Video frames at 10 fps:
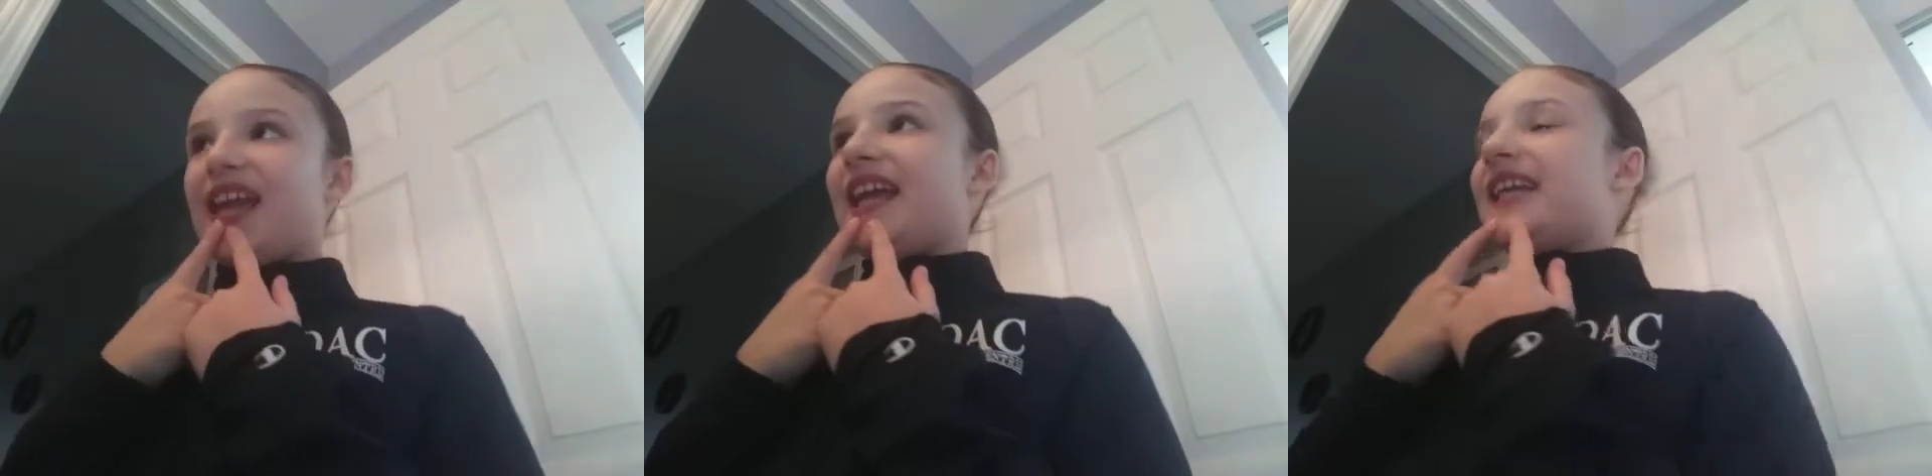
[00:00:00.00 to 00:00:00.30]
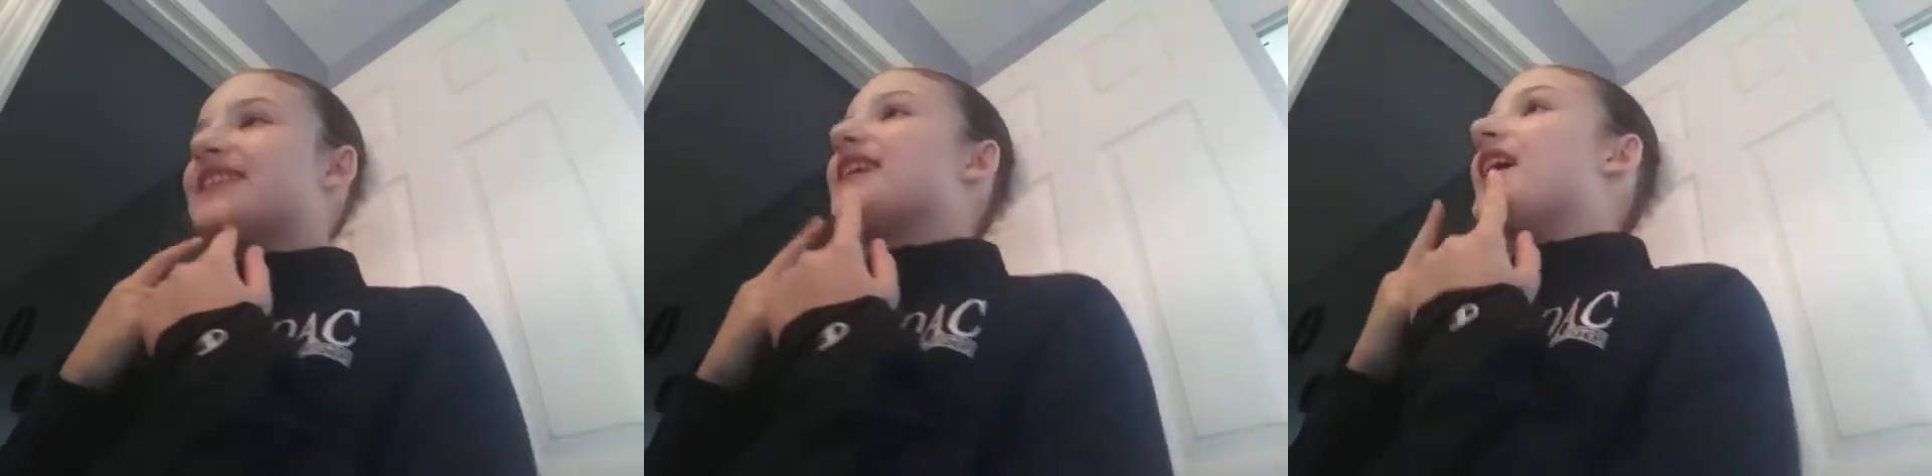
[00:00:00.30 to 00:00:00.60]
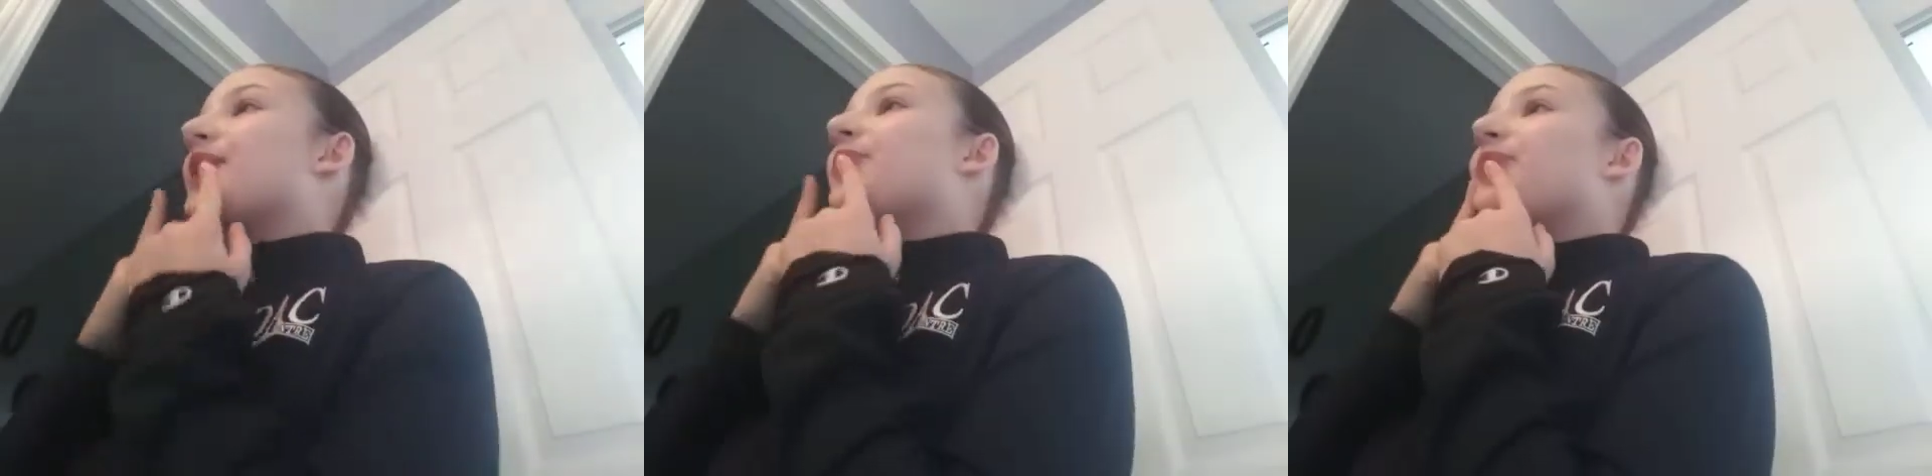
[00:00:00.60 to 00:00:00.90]
it's
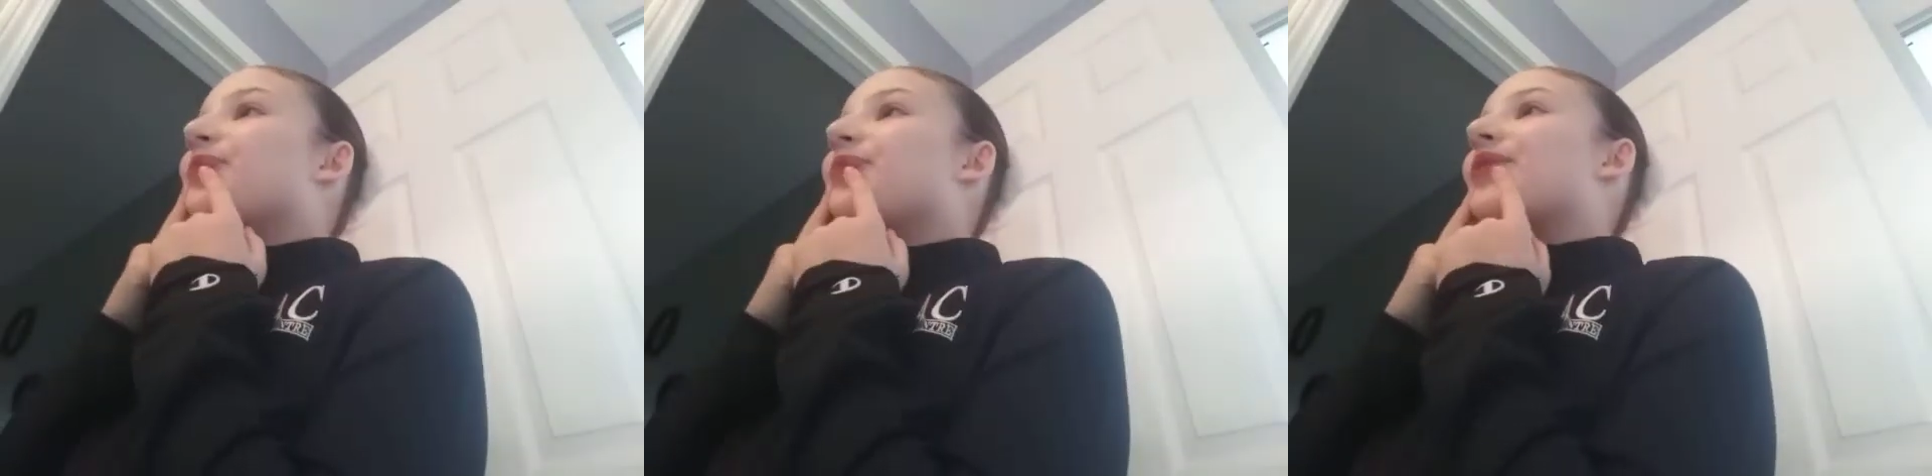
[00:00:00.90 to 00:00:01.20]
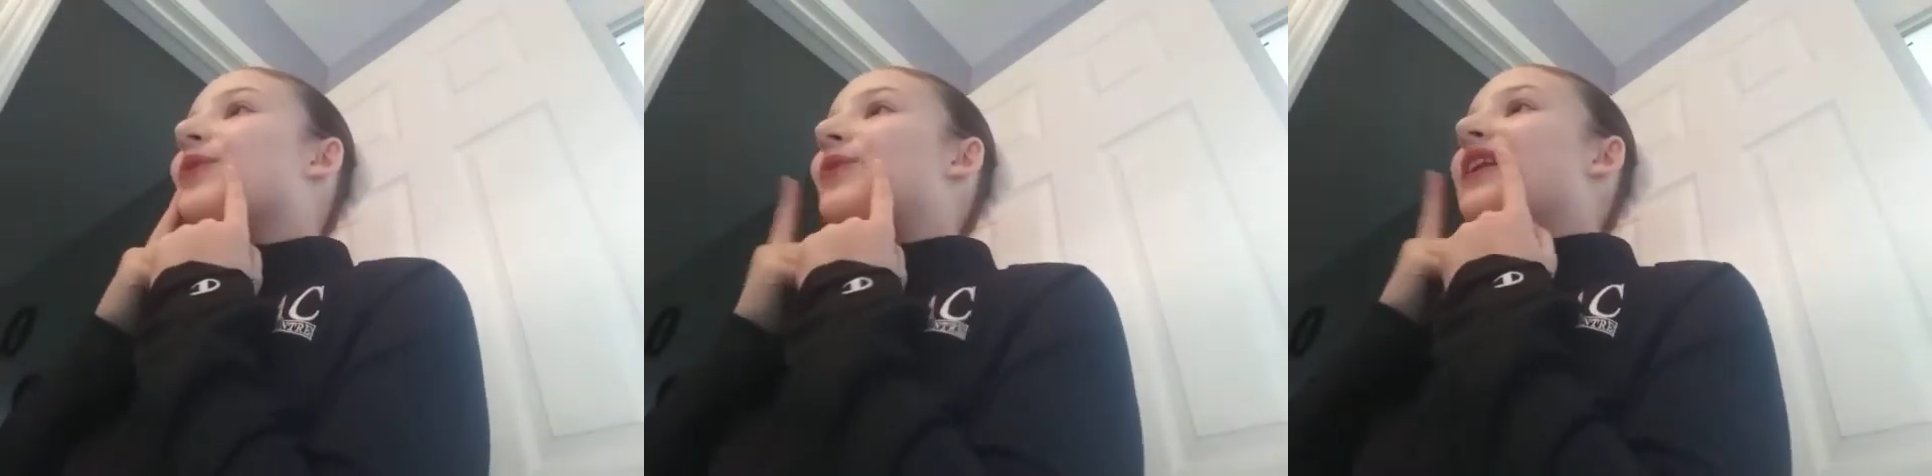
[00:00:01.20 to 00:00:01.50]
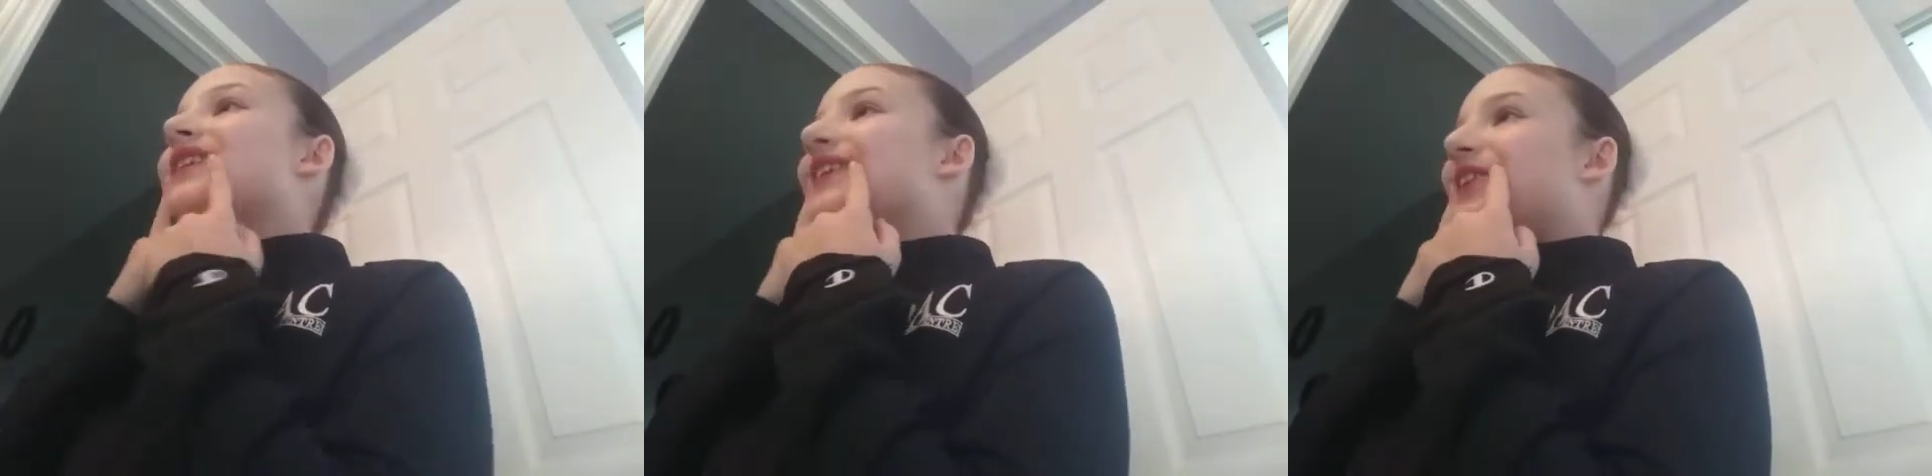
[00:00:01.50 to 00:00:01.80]
like
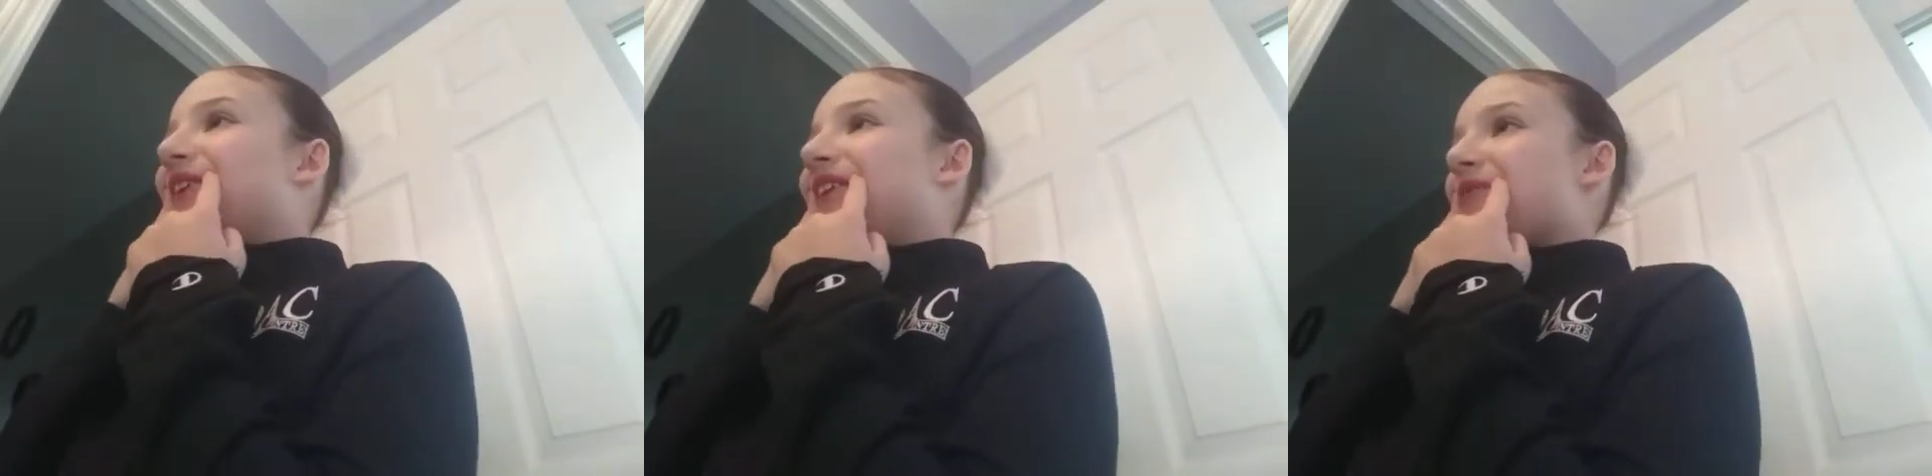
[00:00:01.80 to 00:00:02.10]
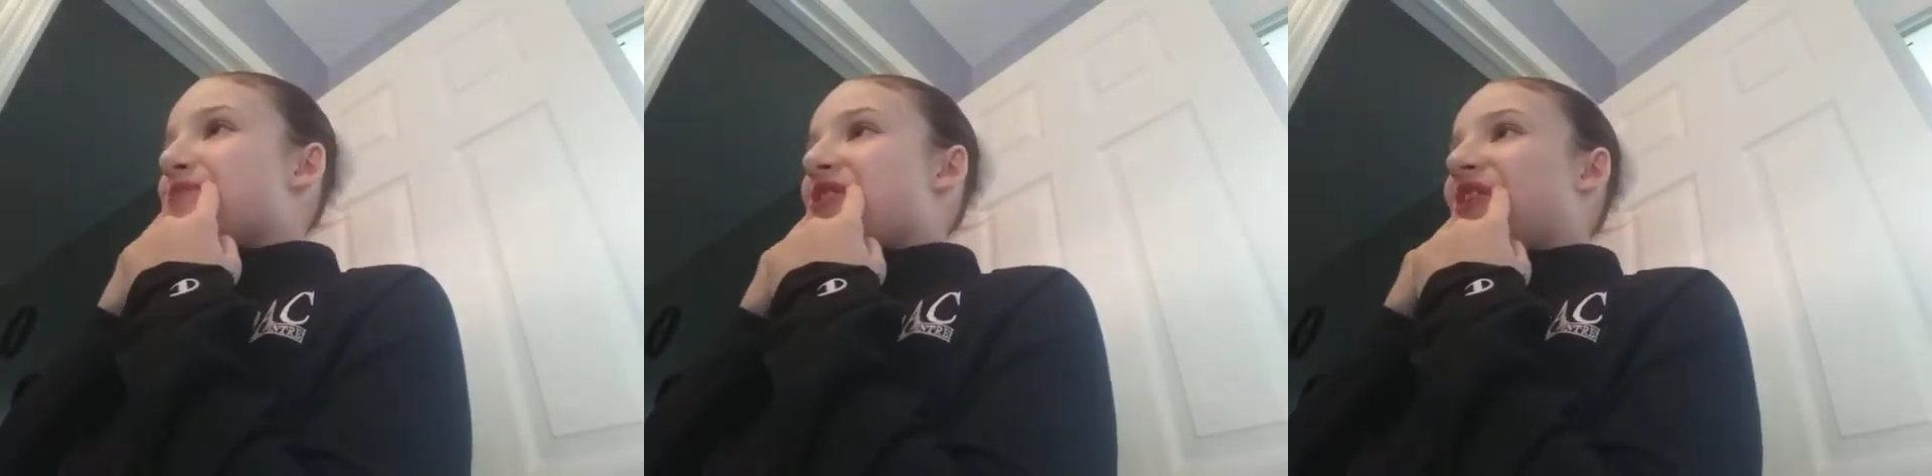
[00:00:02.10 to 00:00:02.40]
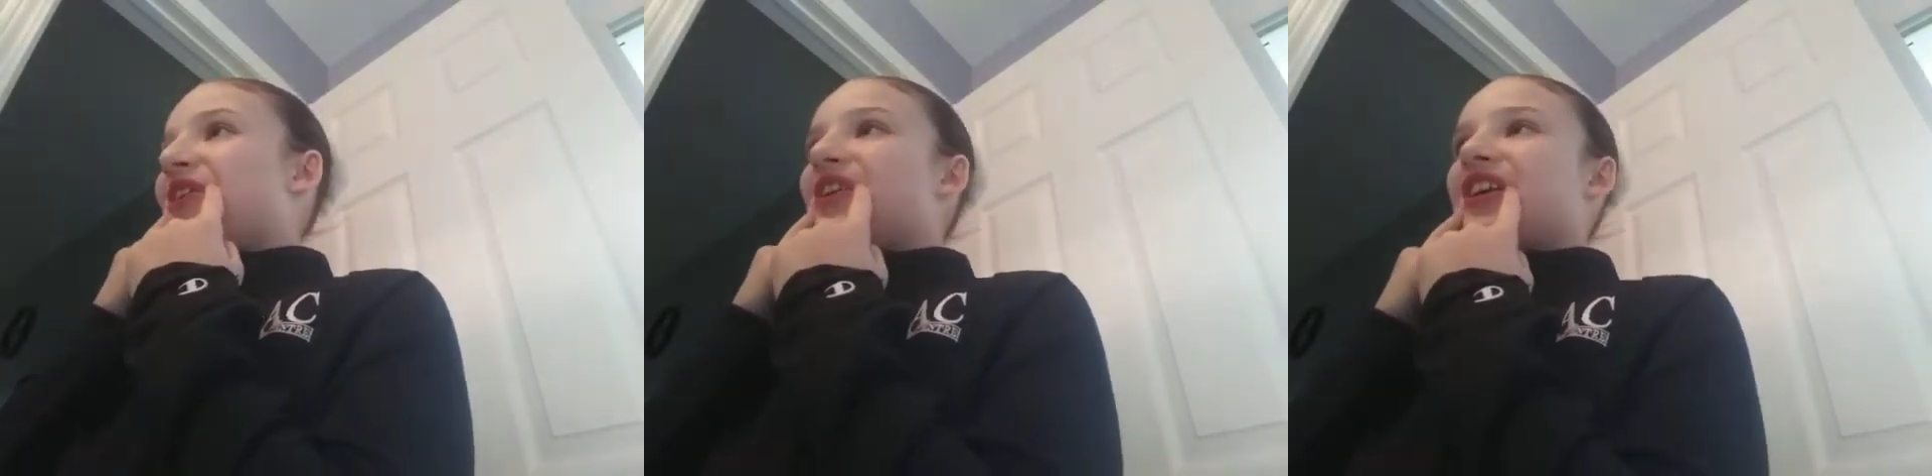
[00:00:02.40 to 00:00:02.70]
when you're in the mirror,